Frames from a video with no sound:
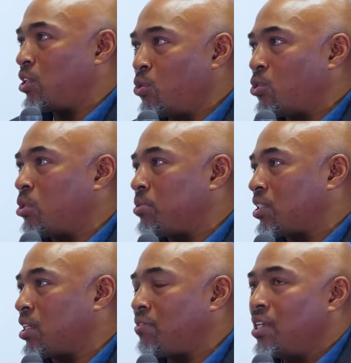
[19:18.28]
YouTube and
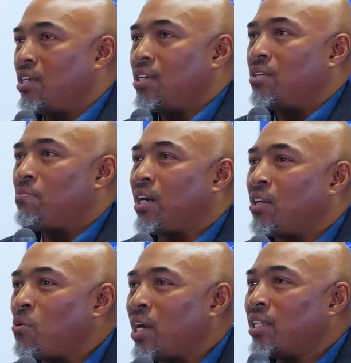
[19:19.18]
stuff. But the
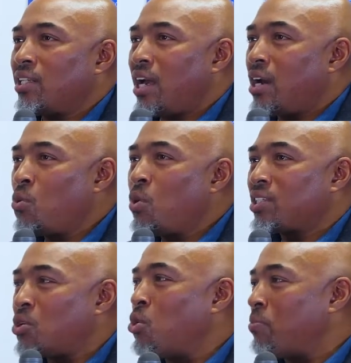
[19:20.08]
one that always
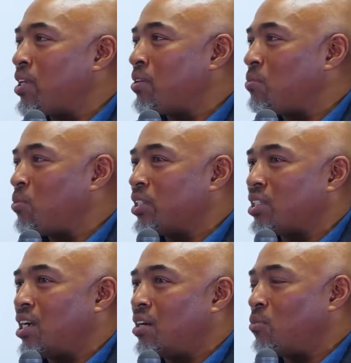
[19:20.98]
caught me was
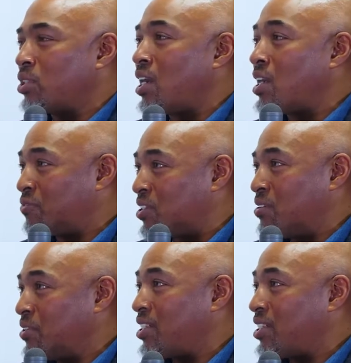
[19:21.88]
AFTV.